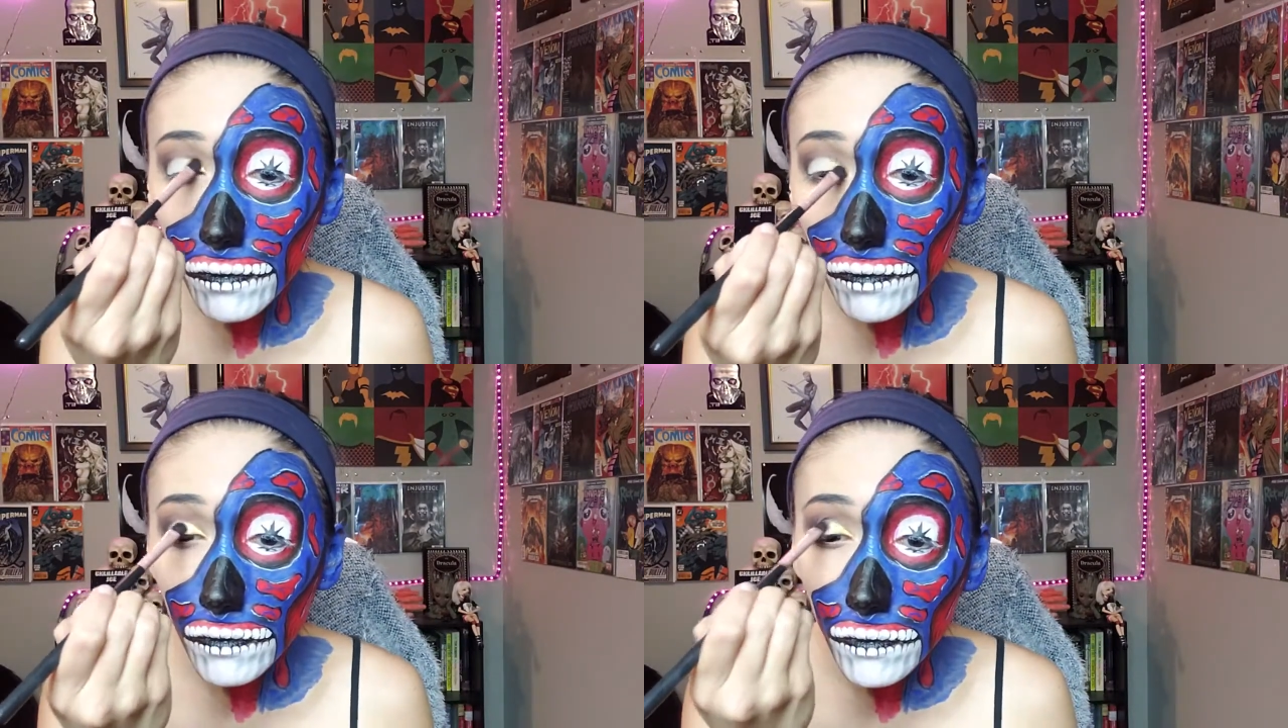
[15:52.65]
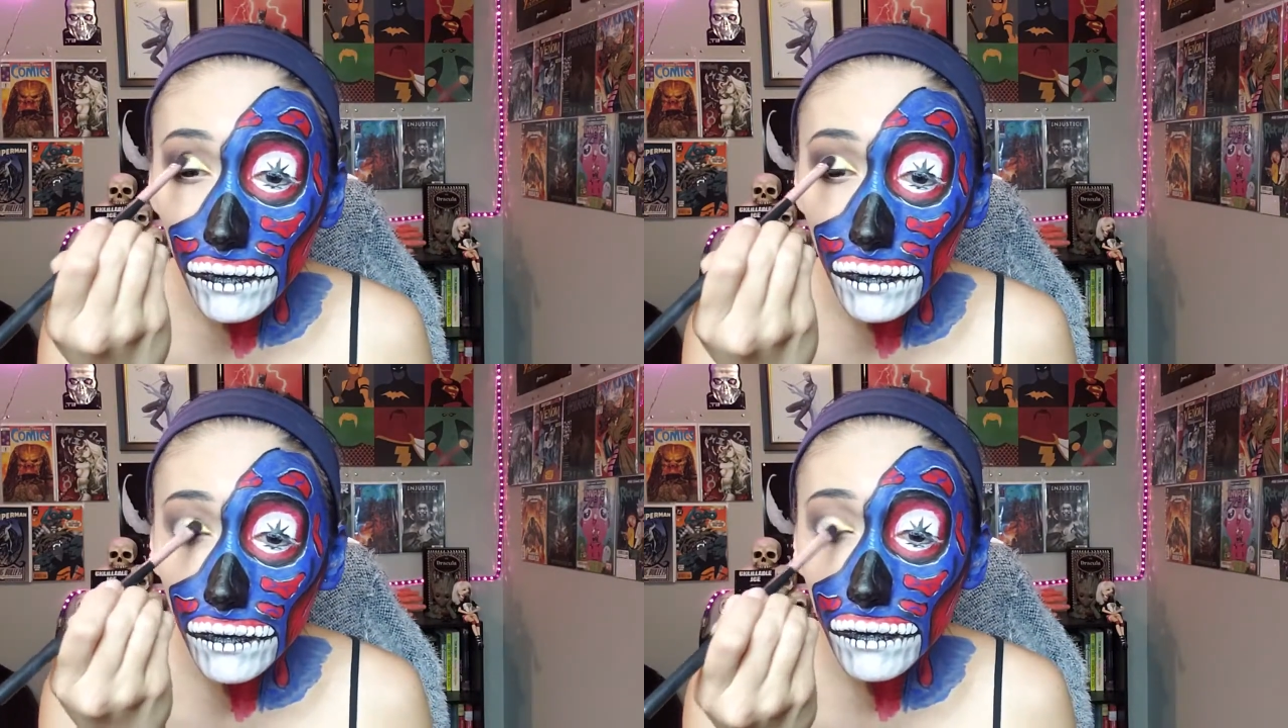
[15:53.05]
kind of
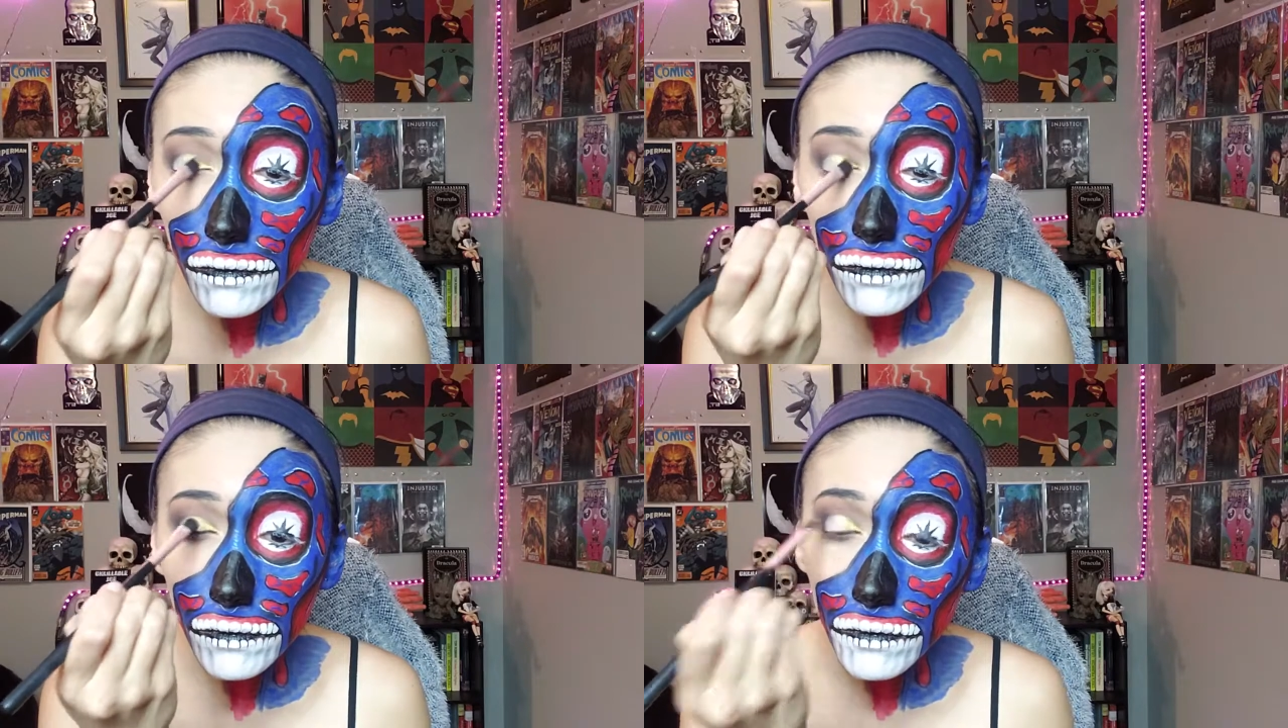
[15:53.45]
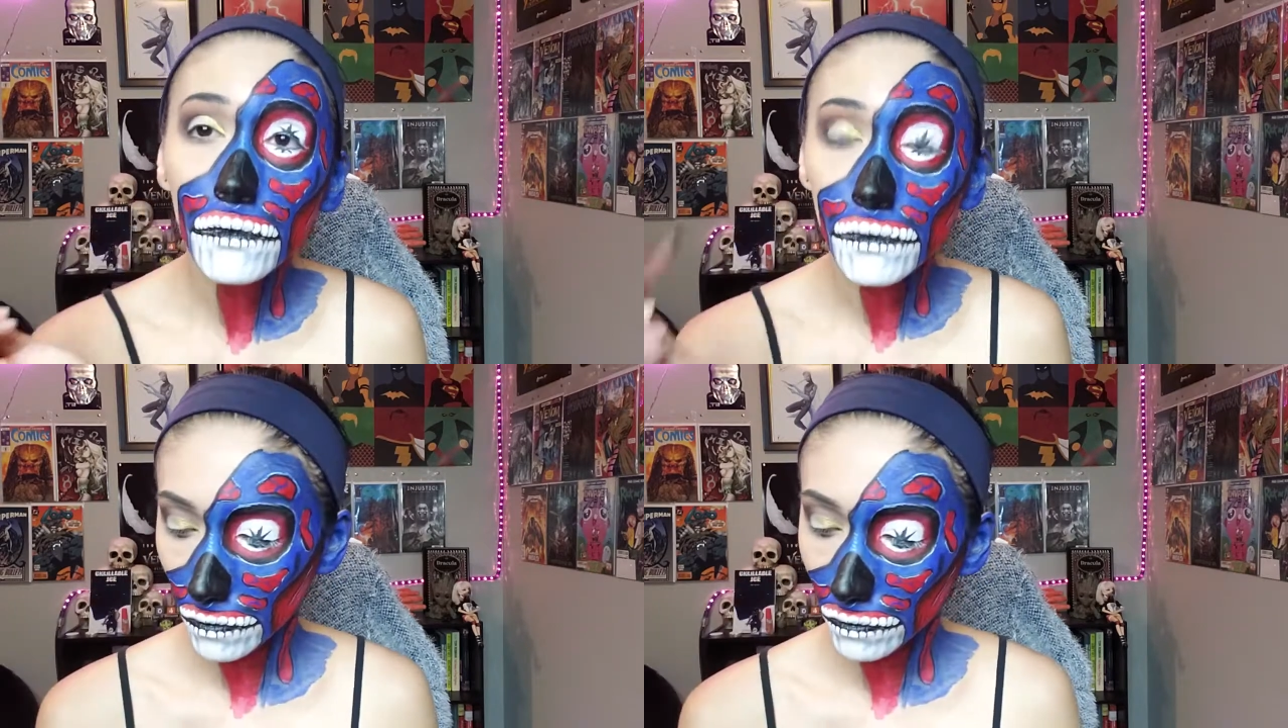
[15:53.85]
look,
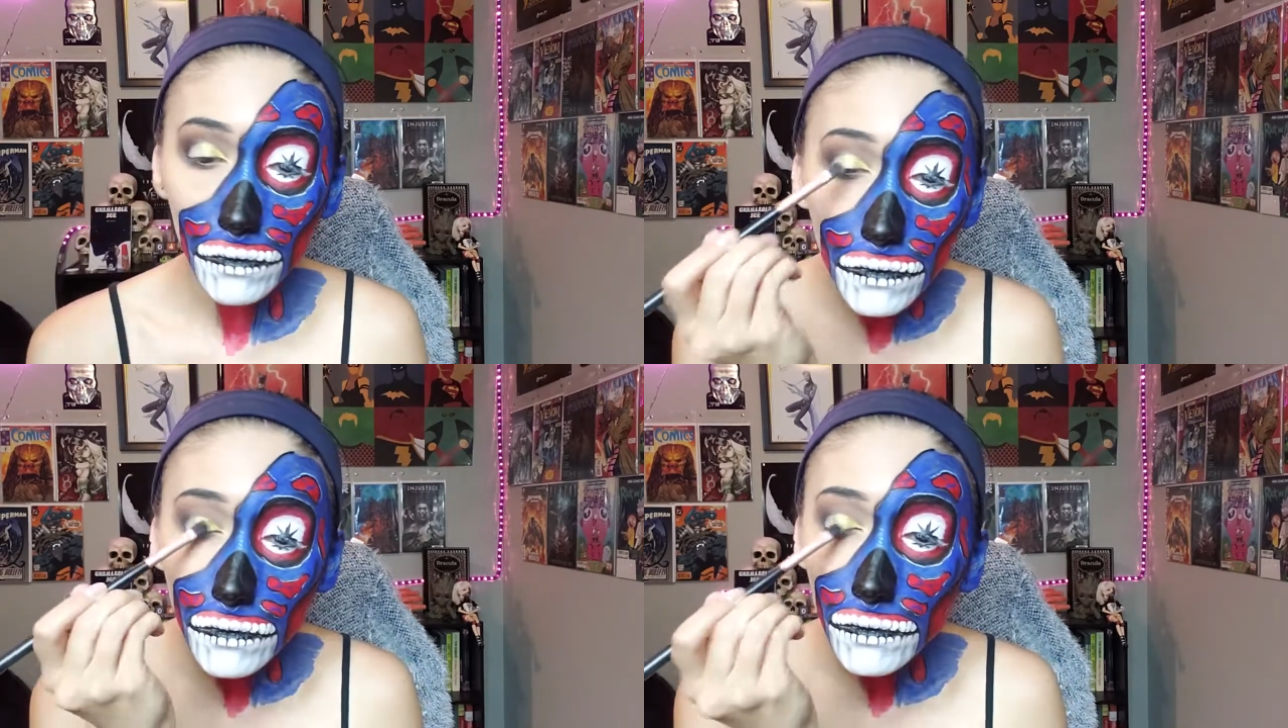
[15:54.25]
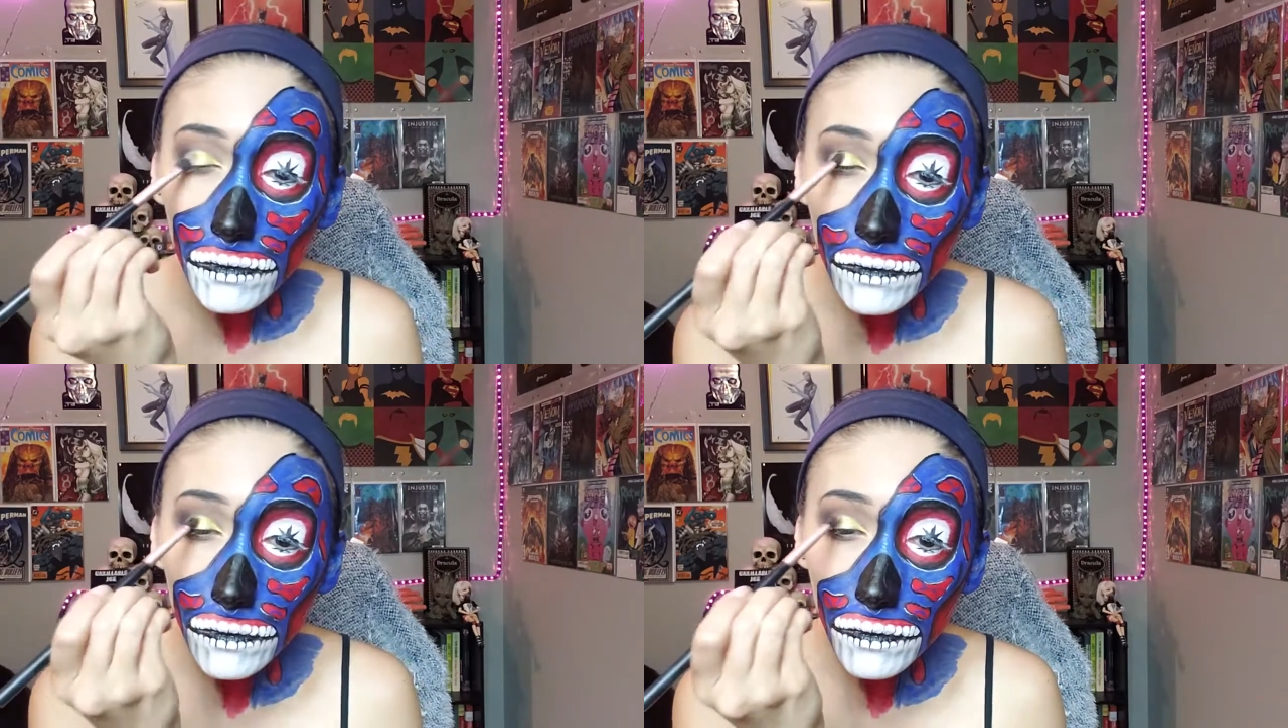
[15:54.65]
because I wanted it
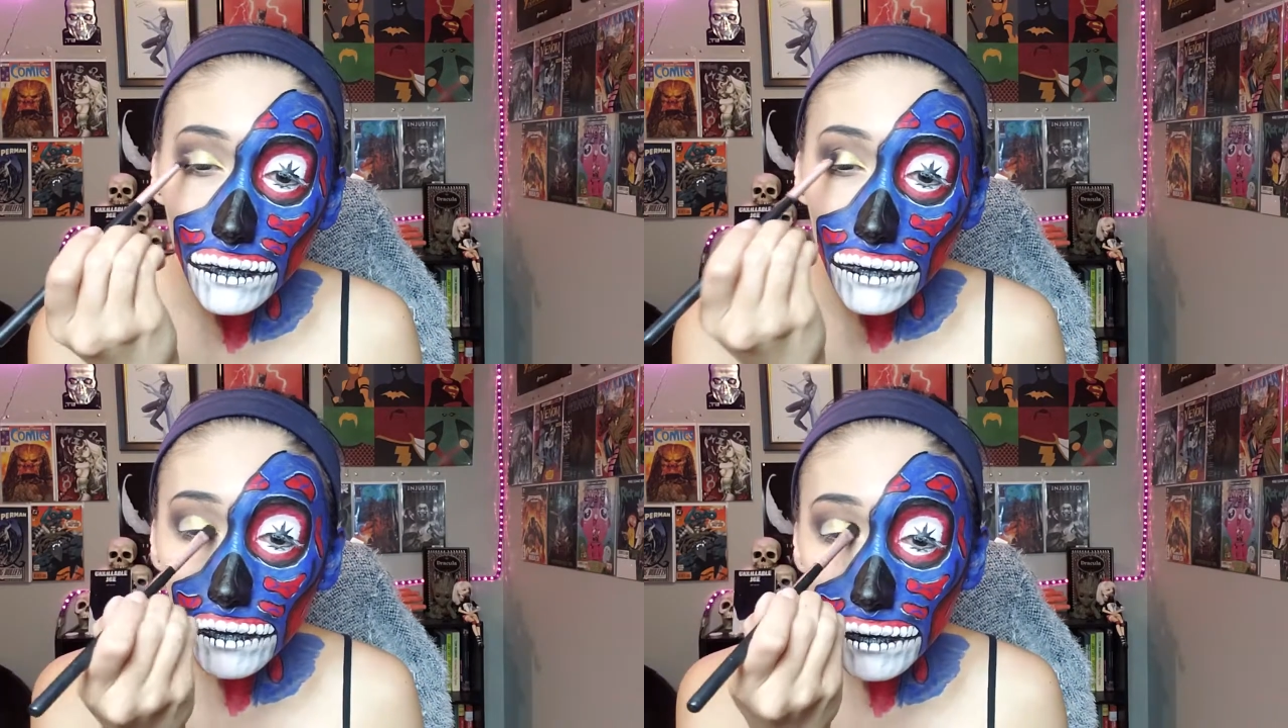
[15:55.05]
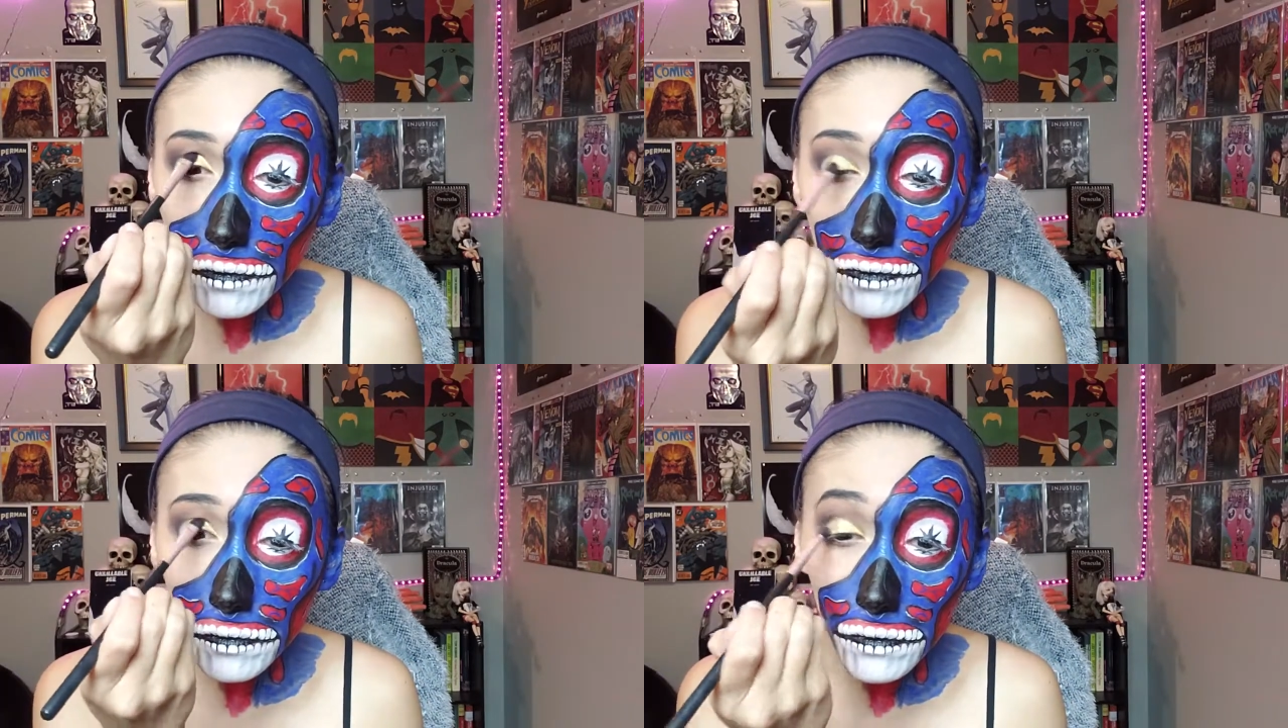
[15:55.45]
to sort of be like,